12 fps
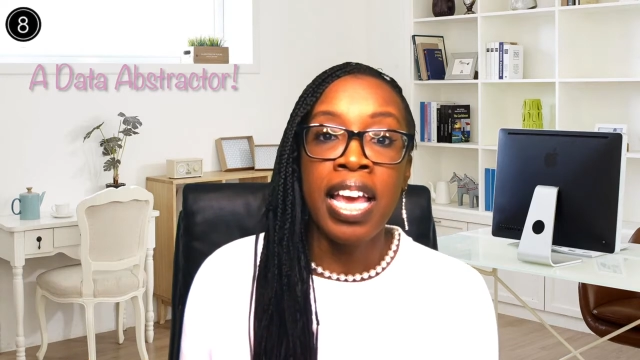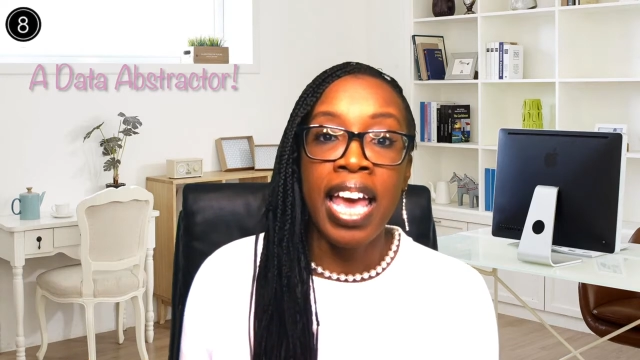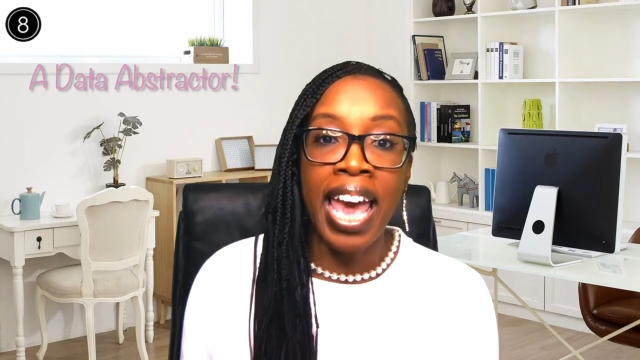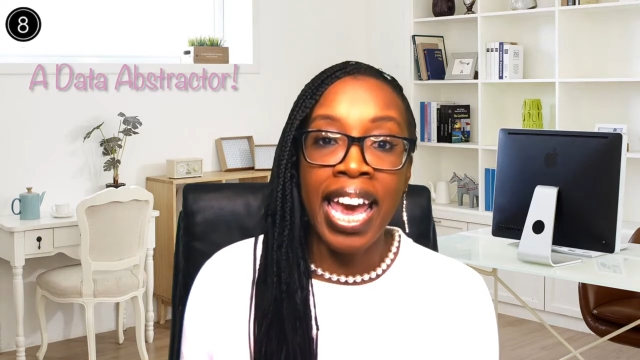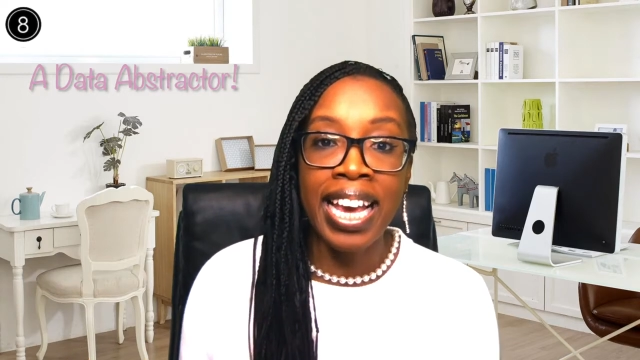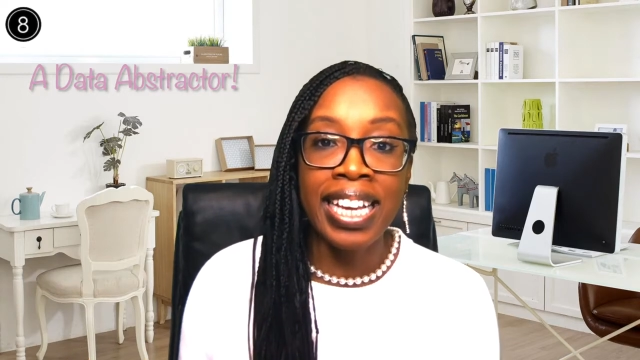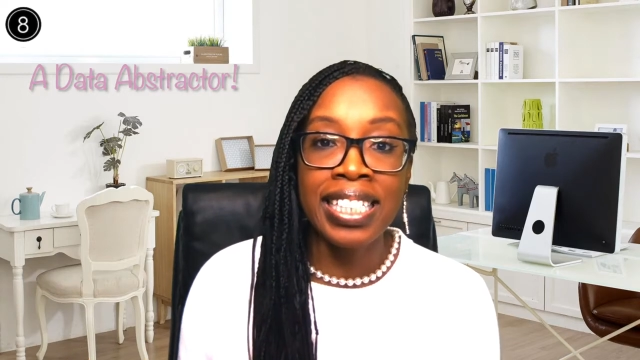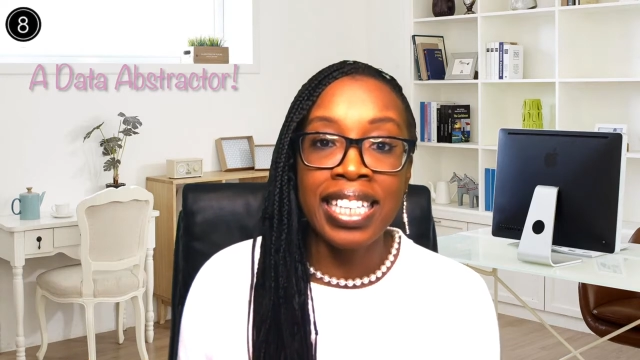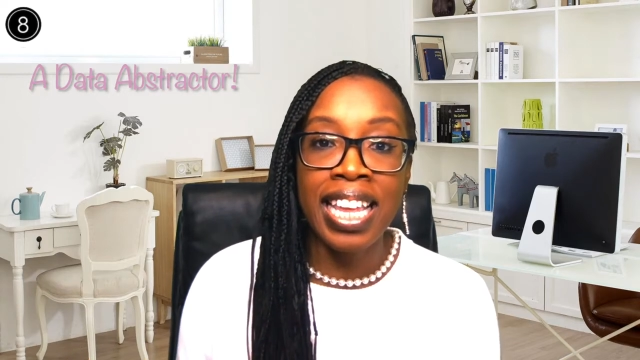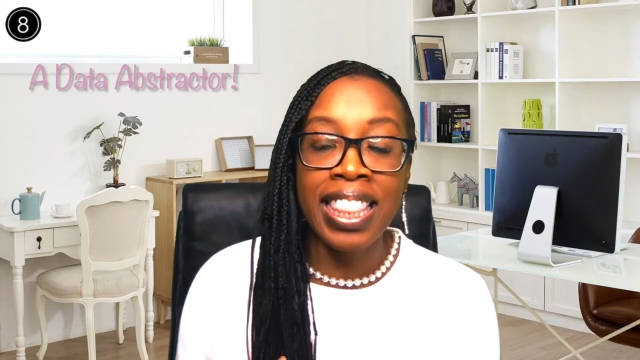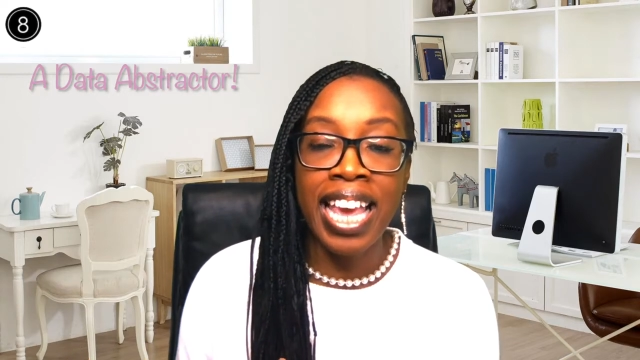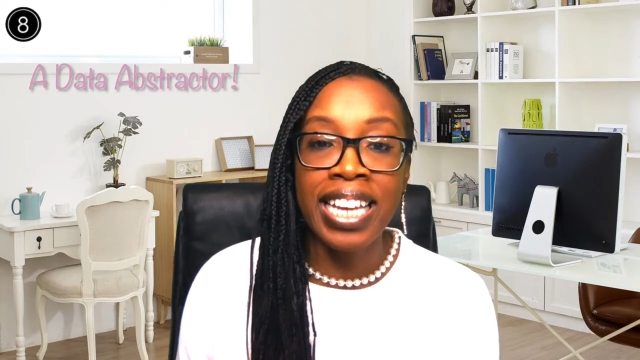and
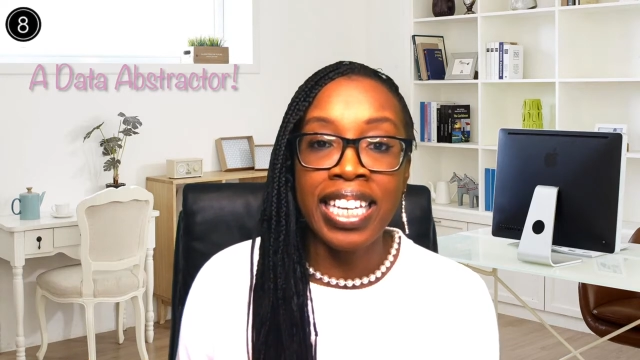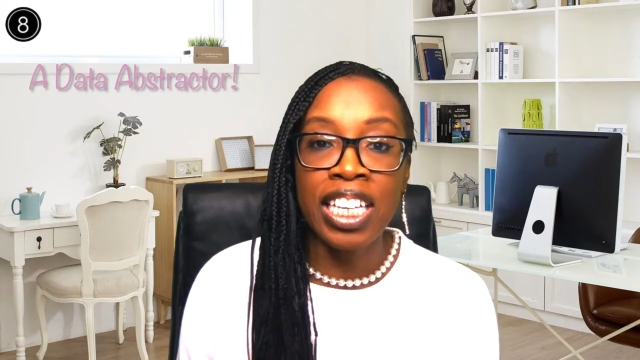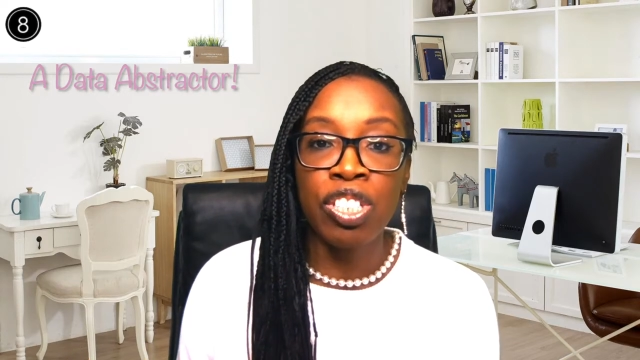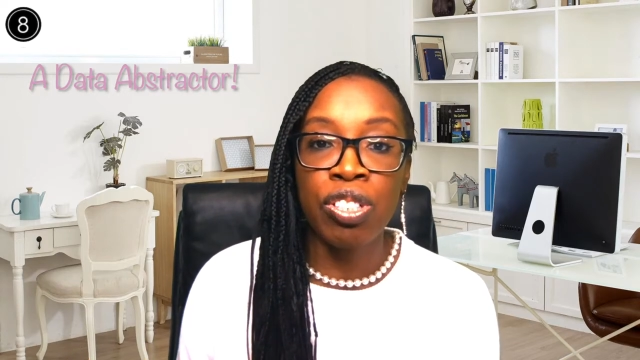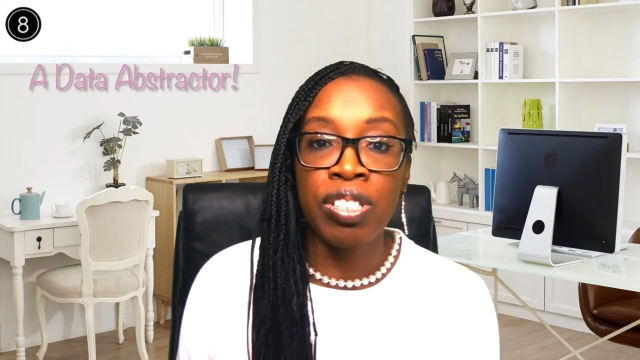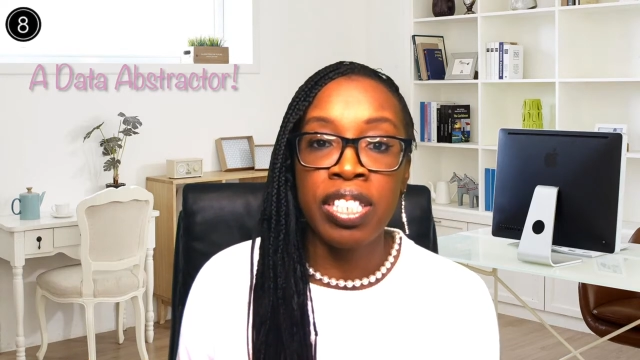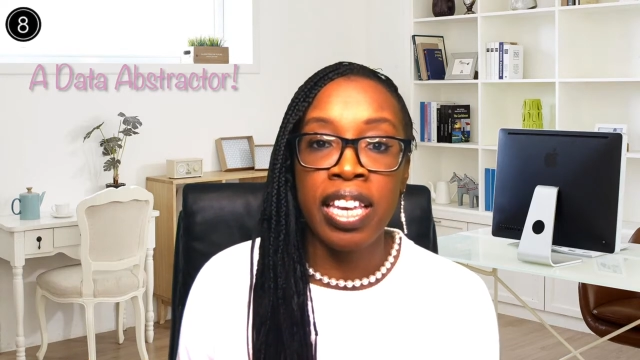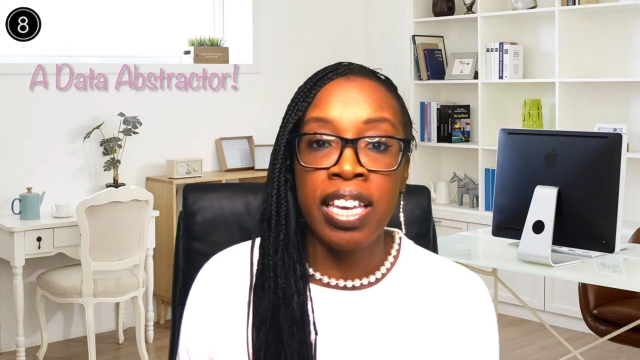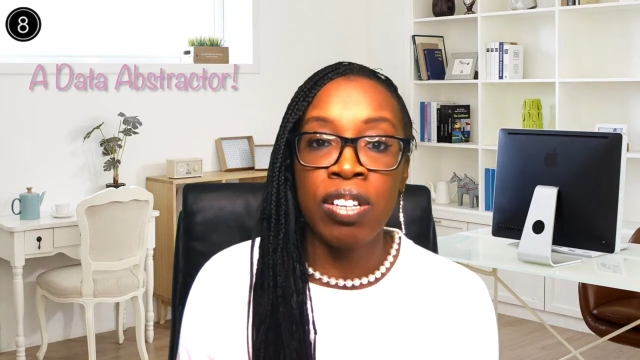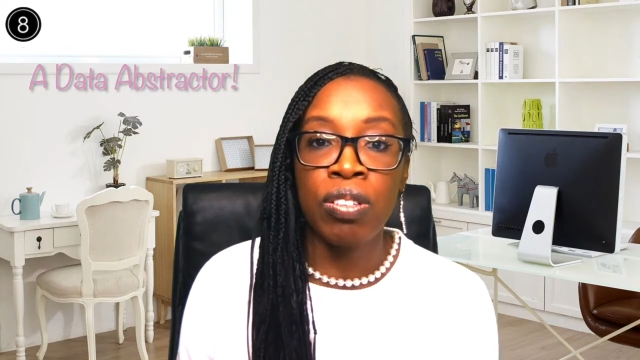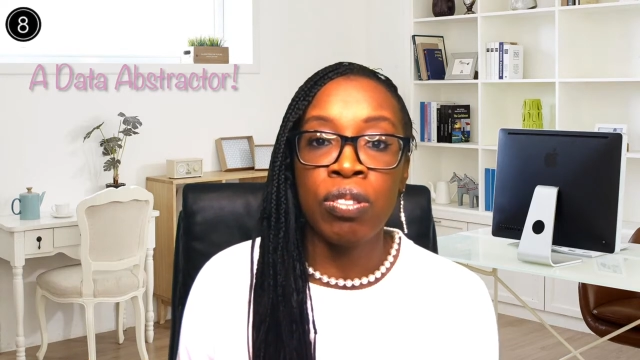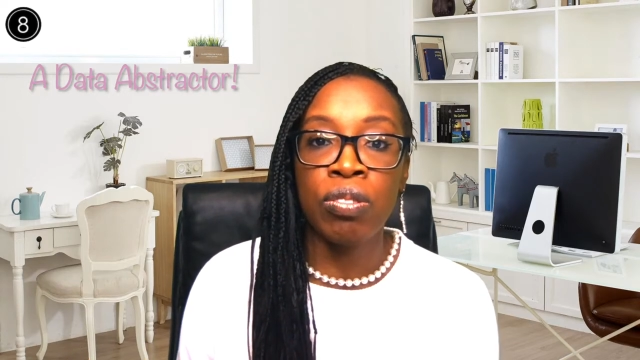they need your
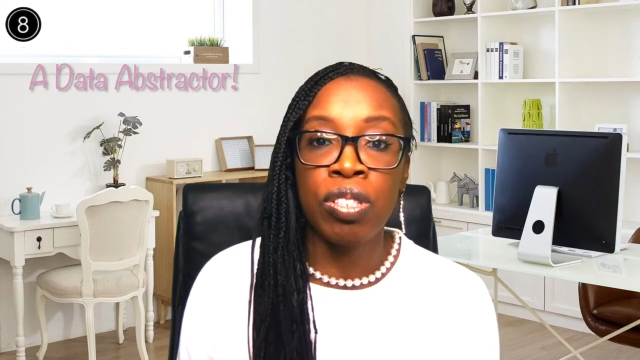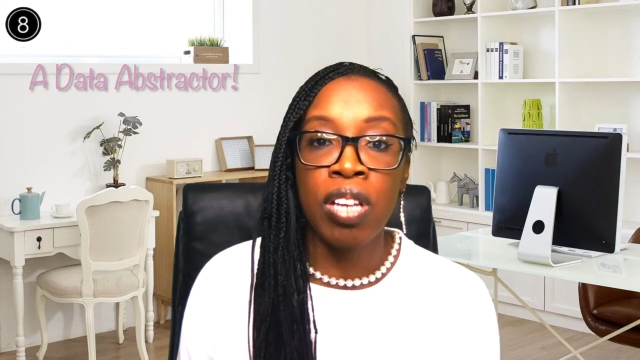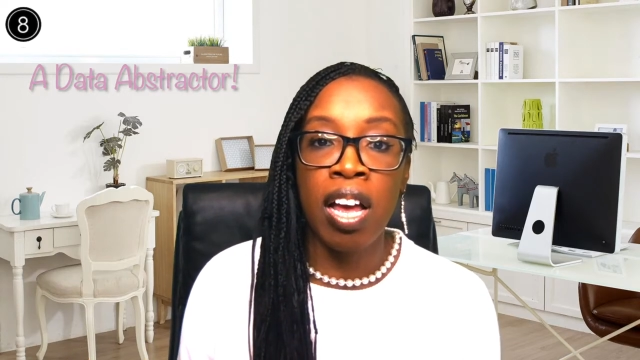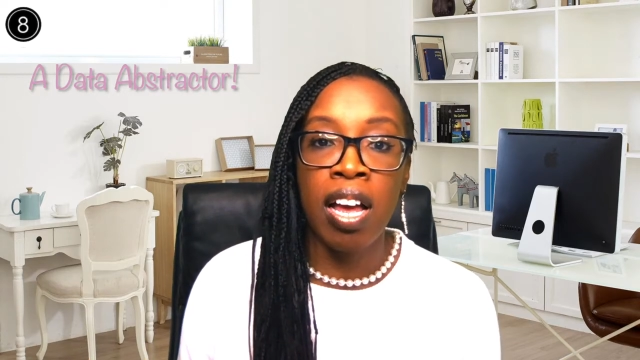skills